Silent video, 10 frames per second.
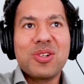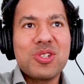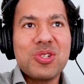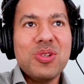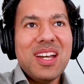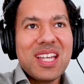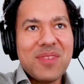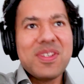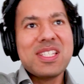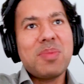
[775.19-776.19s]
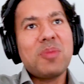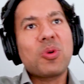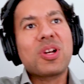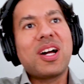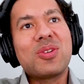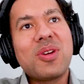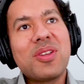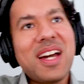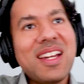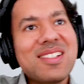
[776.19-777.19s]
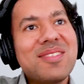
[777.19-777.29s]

Could you give us a bit more color on that?